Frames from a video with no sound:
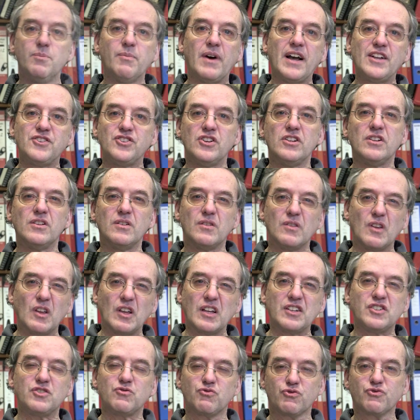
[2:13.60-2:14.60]
imagine
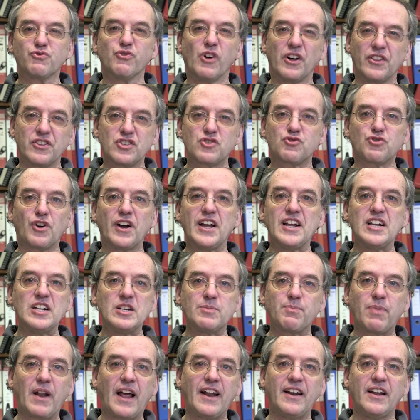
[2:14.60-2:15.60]
a rather
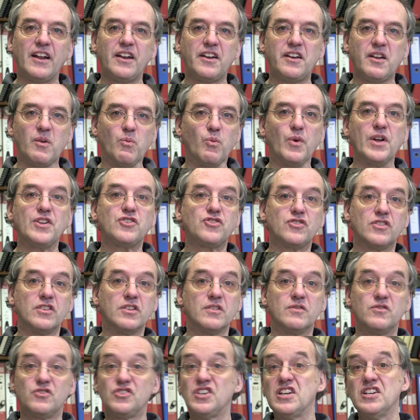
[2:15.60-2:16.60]
strange planet in which
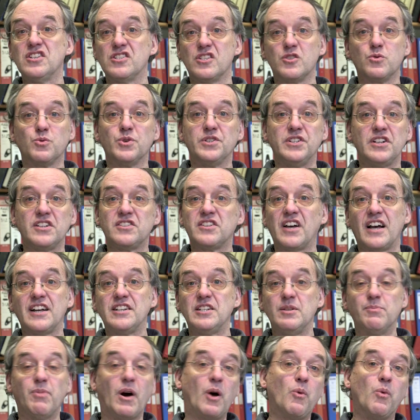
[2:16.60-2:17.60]
the seasons were
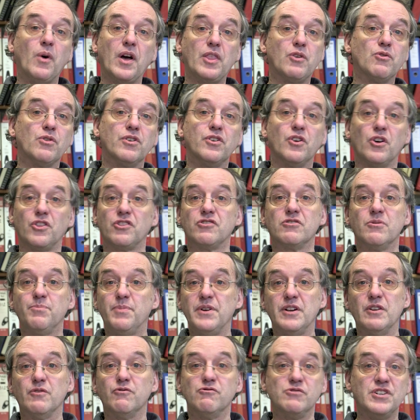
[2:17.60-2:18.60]
dictated by whether or not there
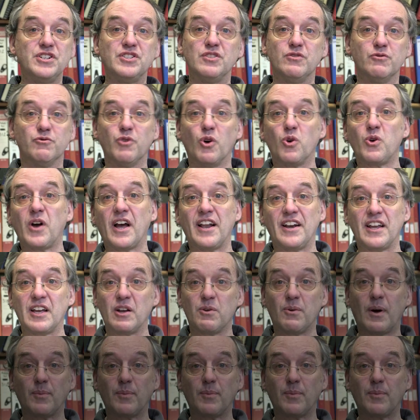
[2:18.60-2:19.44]
had been a recent volcanic